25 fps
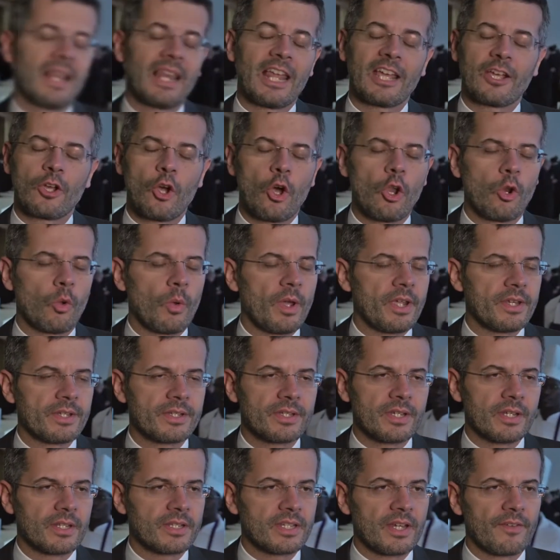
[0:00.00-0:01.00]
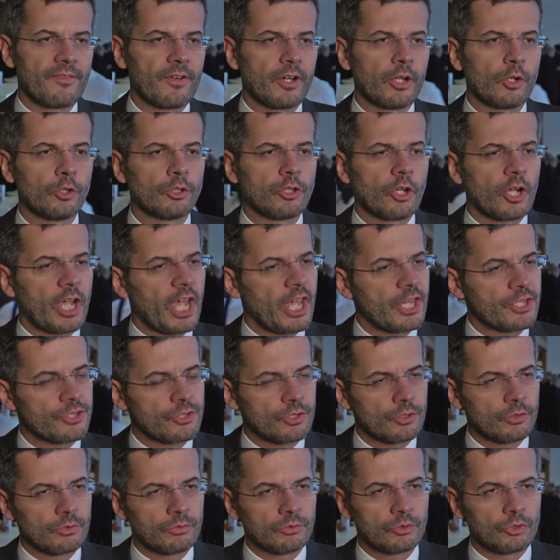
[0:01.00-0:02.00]
Like always, it's a very good
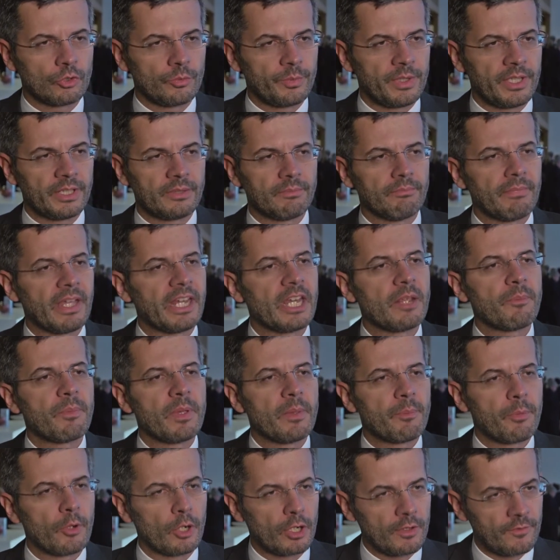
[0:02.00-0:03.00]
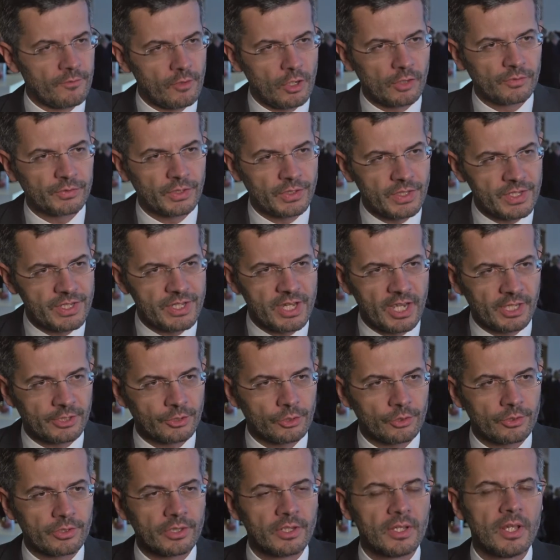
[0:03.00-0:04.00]
occasion to meet many people involved in the
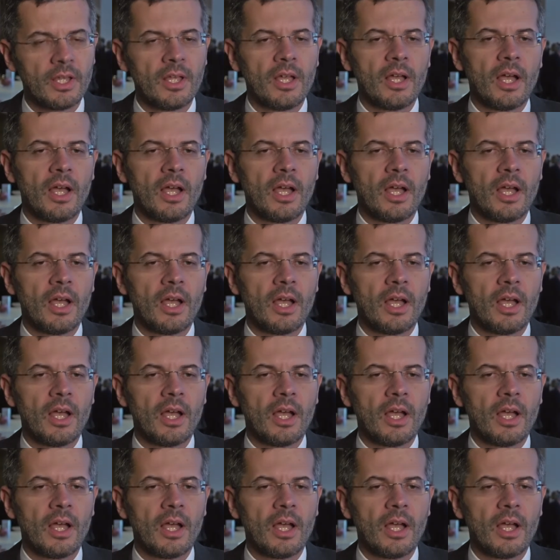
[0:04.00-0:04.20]
sector